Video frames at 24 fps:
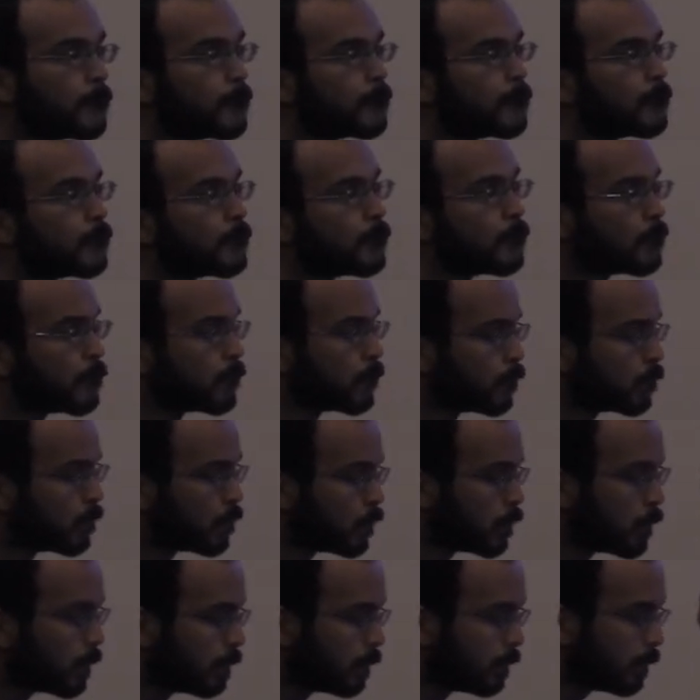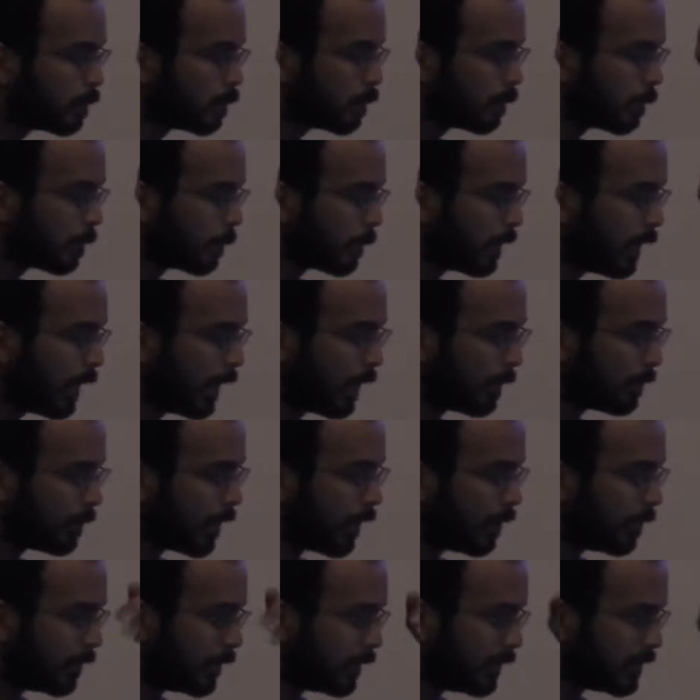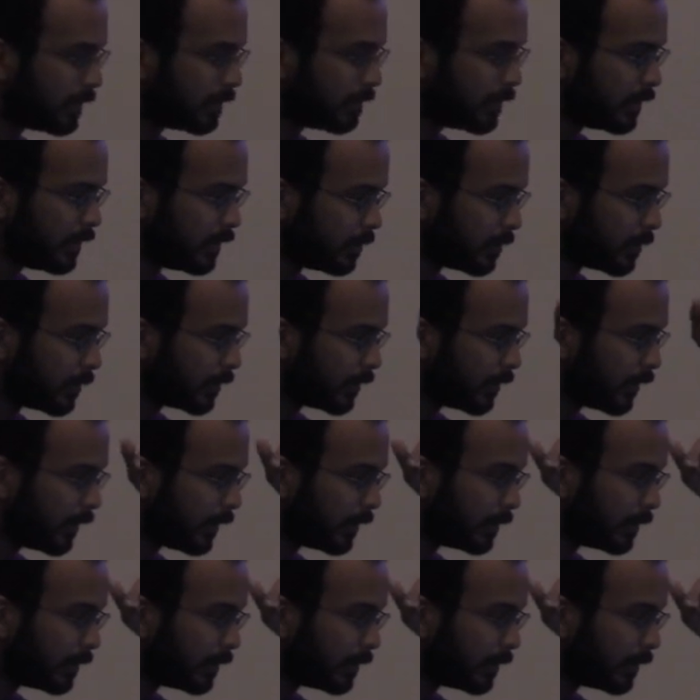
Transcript: Would it be in robot base? Yeah, probably. It's even cheaper.